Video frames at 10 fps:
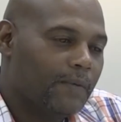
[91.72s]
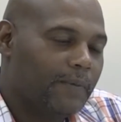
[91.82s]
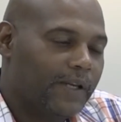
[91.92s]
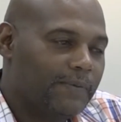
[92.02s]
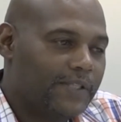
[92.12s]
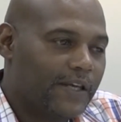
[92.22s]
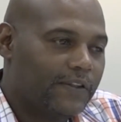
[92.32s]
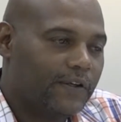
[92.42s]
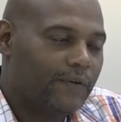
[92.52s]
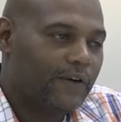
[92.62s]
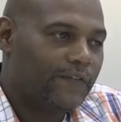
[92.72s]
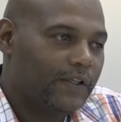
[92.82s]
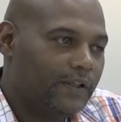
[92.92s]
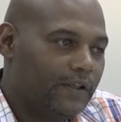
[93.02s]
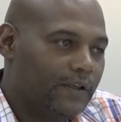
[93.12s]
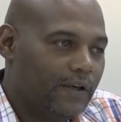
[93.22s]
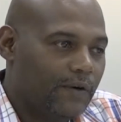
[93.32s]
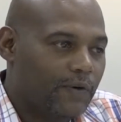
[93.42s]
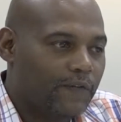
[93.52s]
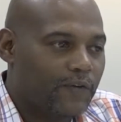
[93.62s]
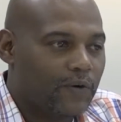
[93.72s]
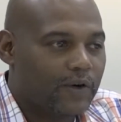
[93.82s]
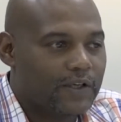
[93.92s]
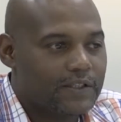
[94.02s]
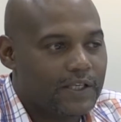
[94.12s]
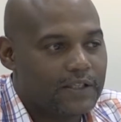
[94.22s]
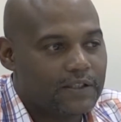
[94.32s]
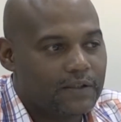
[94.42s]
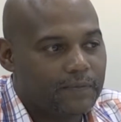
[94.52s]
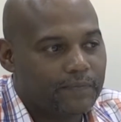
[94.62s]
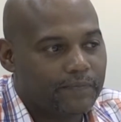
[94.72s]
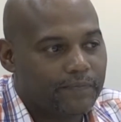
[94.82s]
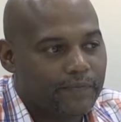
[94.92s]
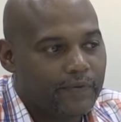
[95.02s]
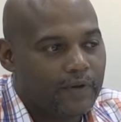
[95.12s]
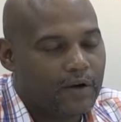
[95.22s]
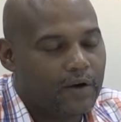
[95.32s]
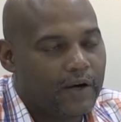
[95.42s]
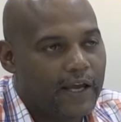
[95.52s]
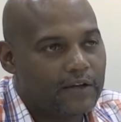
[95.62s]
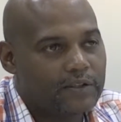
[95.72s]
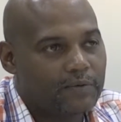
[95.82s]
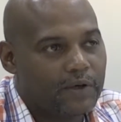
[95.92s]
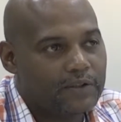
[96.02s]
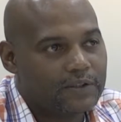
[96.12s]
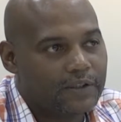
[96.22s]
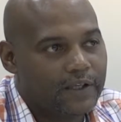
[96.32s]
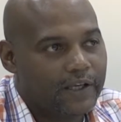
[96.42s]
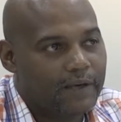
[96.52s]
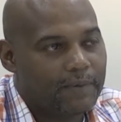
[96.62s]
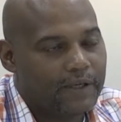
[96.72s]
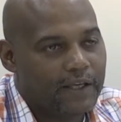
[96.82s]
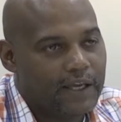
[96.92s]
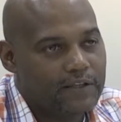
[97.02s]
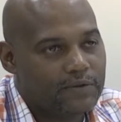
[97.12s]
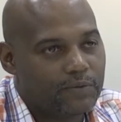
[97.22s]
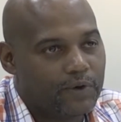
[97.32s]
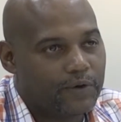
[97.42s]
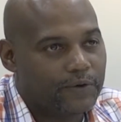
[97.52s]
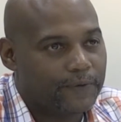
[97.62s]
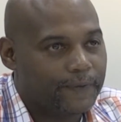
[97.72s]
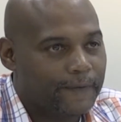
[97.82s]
My name is Anthony Ruppin. I work for an organization called Housing Works and I'm a case worker.